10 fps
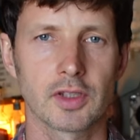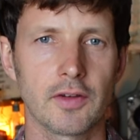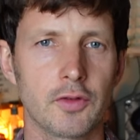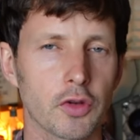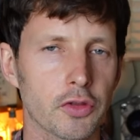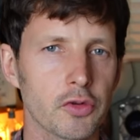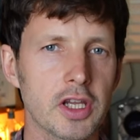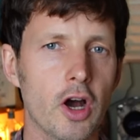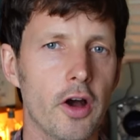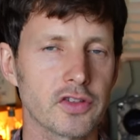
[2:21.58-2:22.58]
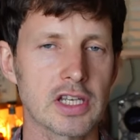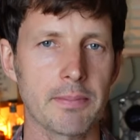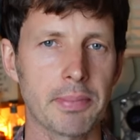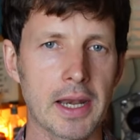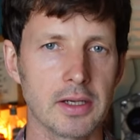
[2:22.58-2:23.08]
If your three half
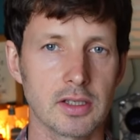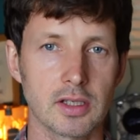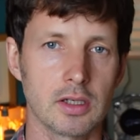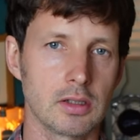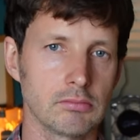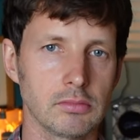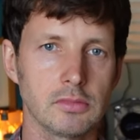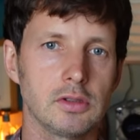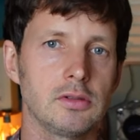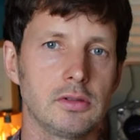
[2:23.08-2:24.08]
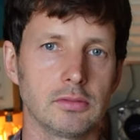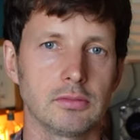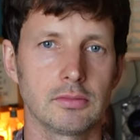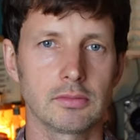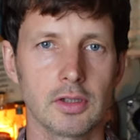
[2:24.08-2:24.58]
step bend is like,
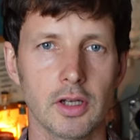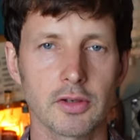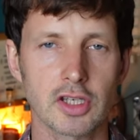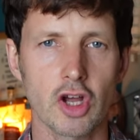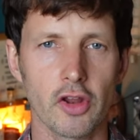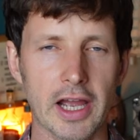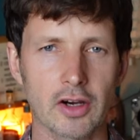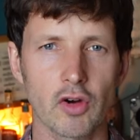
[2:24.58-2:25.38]
you know, it's not that